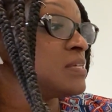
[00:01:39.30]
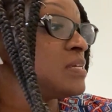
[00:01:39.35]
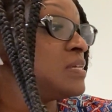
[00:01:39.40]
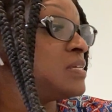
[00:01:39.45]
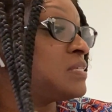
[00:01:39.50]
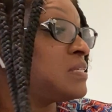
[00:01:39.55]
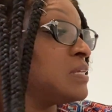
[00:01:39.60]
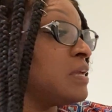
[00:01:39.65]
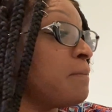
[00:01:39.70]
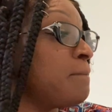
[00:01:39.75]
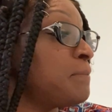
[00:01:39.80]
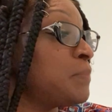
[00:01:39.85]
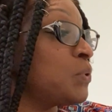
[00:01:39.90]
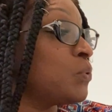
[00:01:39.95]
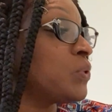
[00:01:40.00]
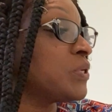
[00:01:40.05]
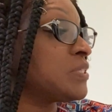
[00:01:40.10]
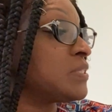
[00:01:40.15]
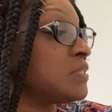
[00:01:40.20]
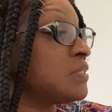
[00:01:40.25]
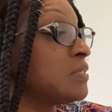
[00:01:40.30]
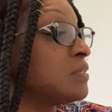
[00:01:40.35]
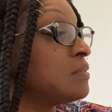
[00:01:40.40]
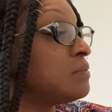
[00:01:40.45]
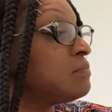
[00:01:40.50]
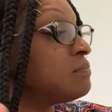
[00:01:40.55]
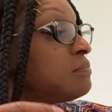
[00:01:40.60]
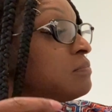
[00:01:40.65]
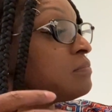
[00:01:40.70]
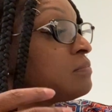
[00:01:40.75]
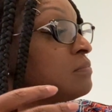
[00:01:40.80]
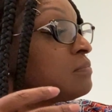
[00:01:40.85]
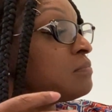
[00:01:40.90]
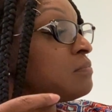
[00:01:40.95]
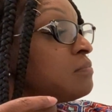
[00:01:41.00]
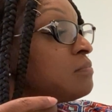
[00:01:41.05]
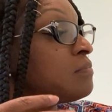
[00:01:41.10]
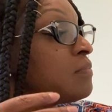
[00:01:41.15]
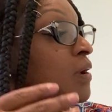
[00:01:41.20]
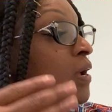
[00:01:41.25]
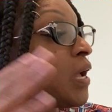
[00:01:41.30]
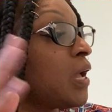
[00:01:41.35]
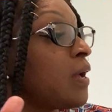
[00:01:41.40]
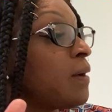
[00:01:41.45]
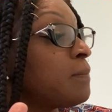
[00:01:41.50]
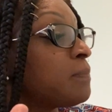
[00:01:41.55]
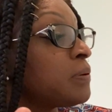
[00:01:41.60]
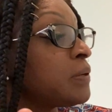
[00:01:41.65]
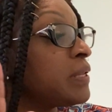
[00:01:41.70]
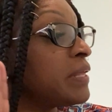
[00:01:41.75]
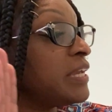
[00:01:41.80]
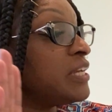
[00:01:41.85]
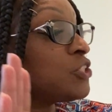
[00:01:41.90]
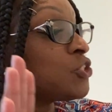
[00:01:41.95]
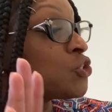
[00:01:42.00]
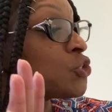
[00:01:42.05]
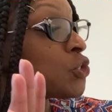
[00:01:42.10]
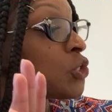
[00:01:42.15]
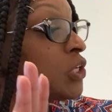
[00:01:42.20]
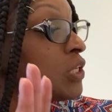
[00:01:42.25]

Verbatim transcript: is important. Place your